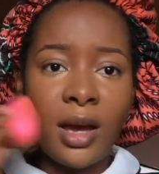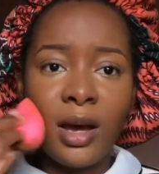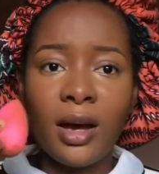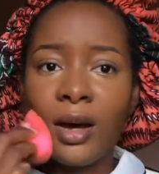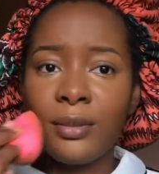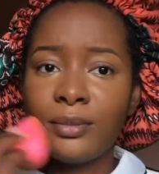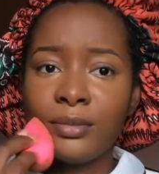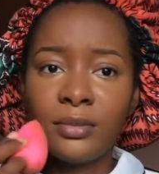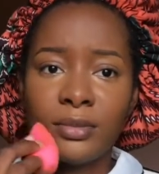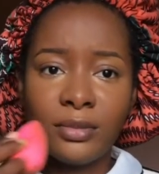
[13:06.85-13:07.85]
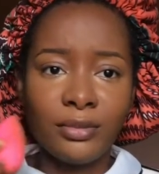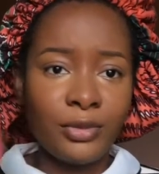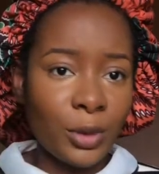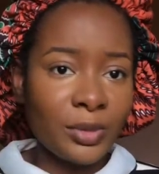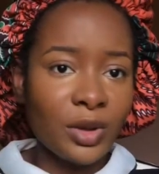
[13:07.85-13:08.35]
from
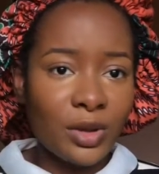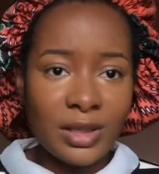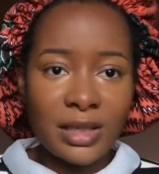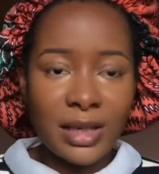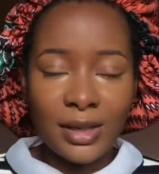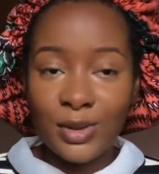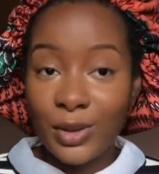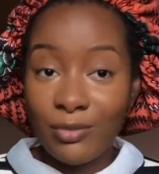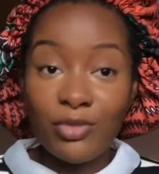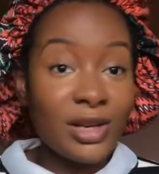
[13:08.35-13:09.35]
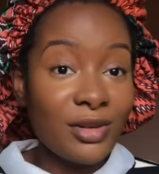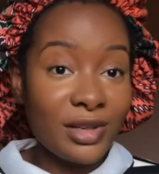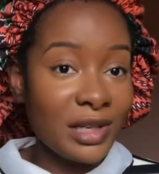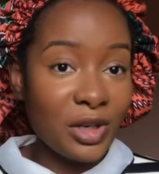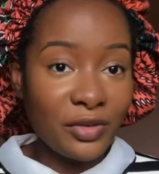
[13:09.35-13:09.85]
the concealer. So I'm
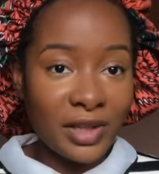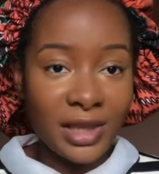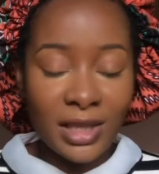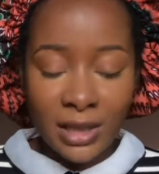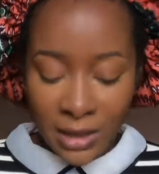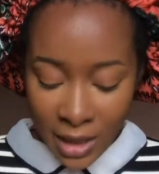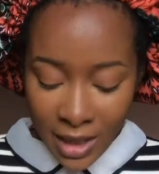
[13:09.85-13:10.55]
really loving this.